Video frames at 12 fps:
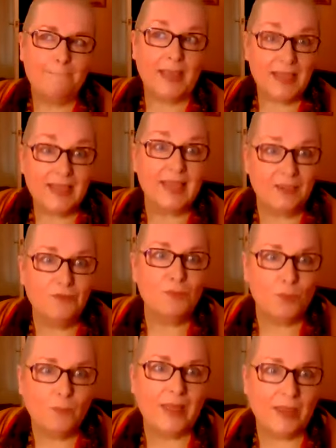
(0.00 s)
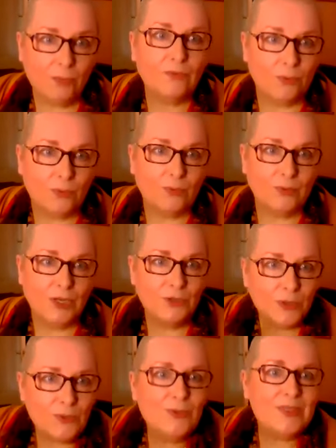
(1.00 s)
make it even more powerful,
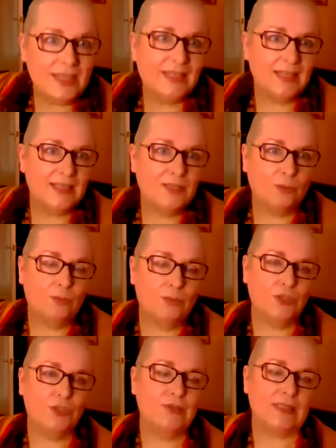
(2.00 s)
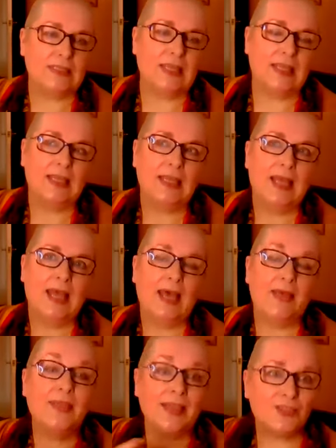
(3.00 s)
using this opportunity.
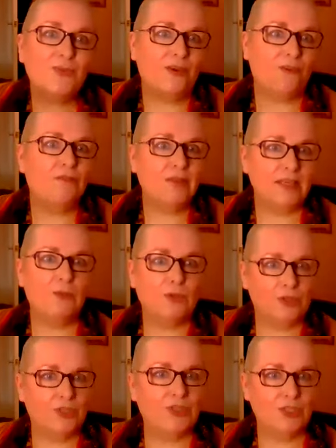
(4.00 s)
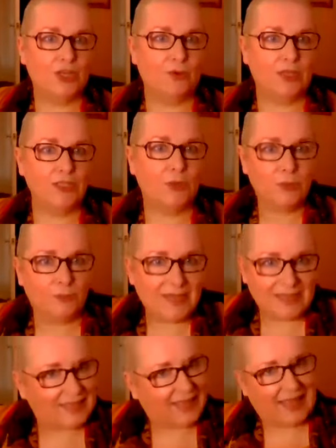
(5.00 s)
And that's where I really want to, I don't want to miss